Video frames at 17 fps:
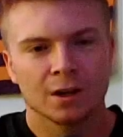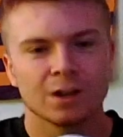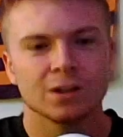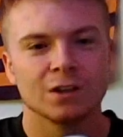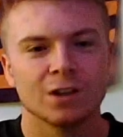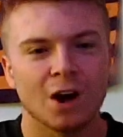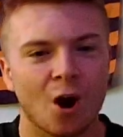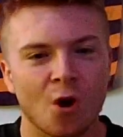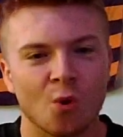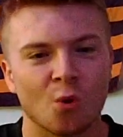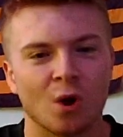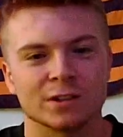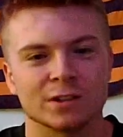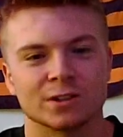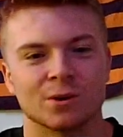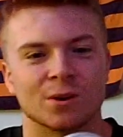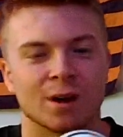Yo,
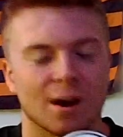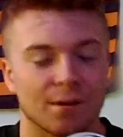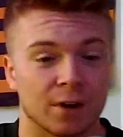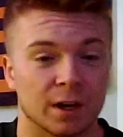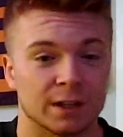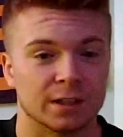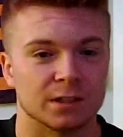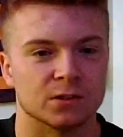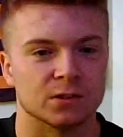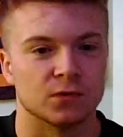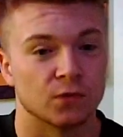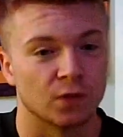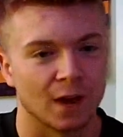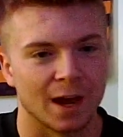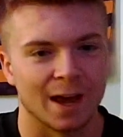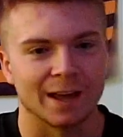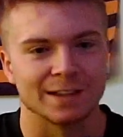what's going on, Vikings
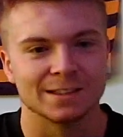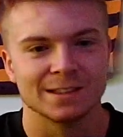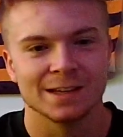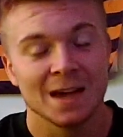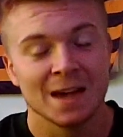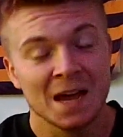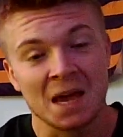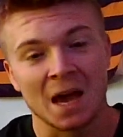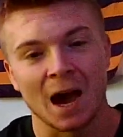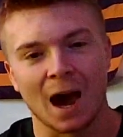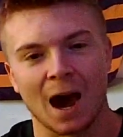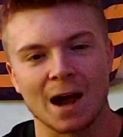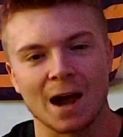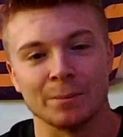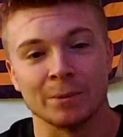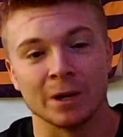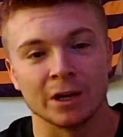fans?
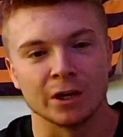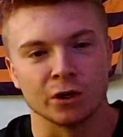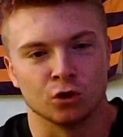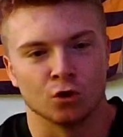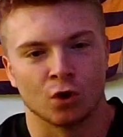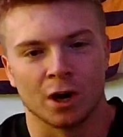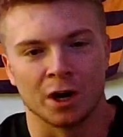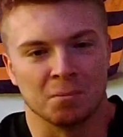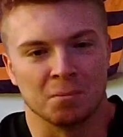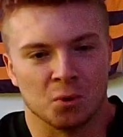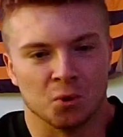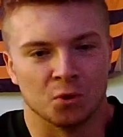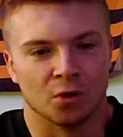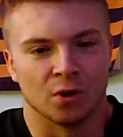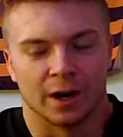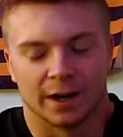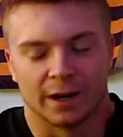I am in a great
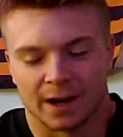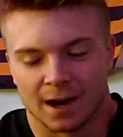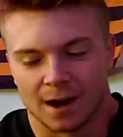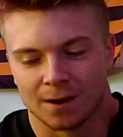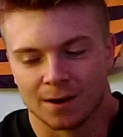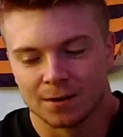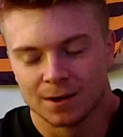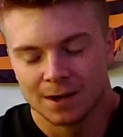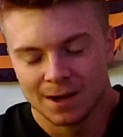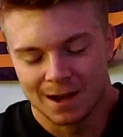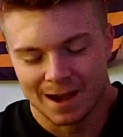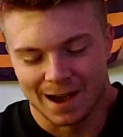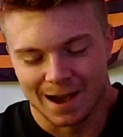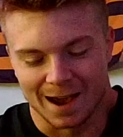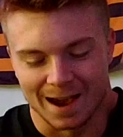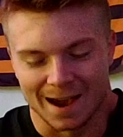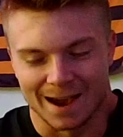mood right now.
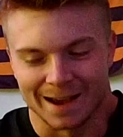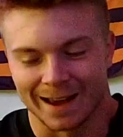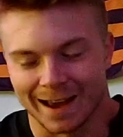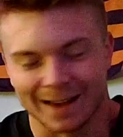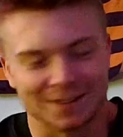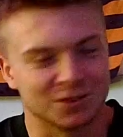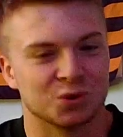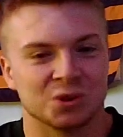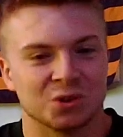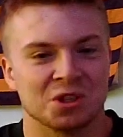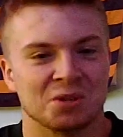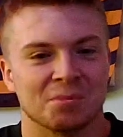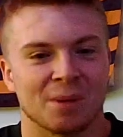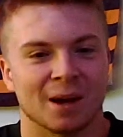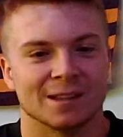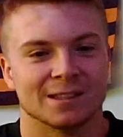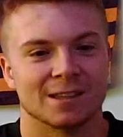And as you see
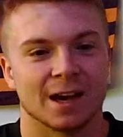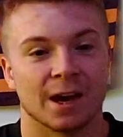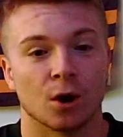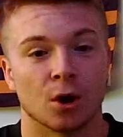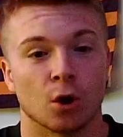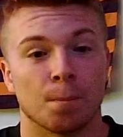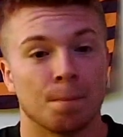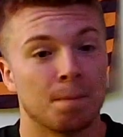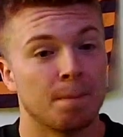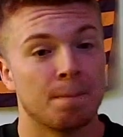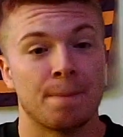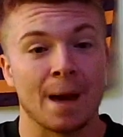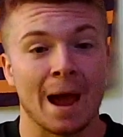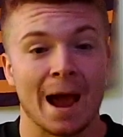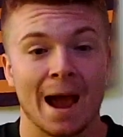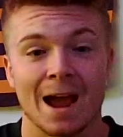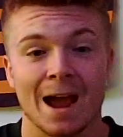by the title,
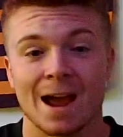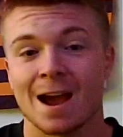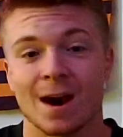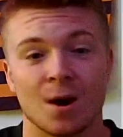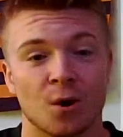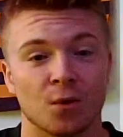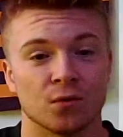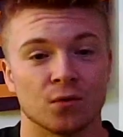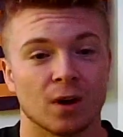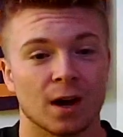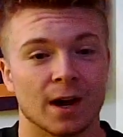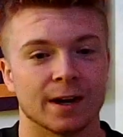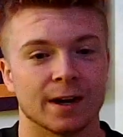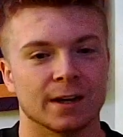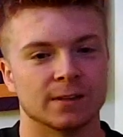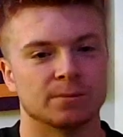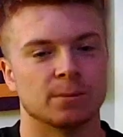Pat
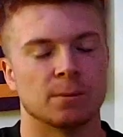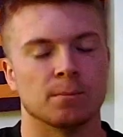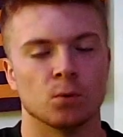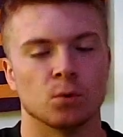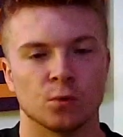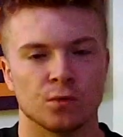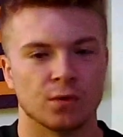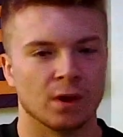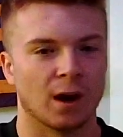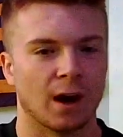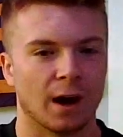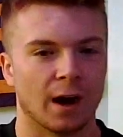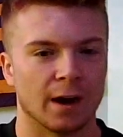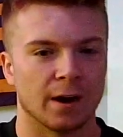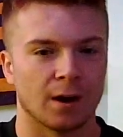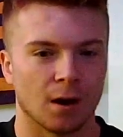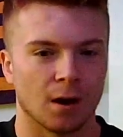Elflein has been moved to
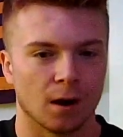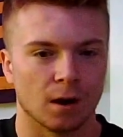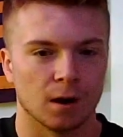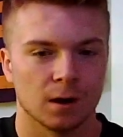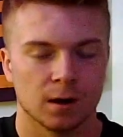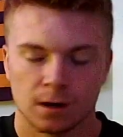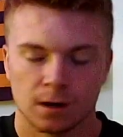IR.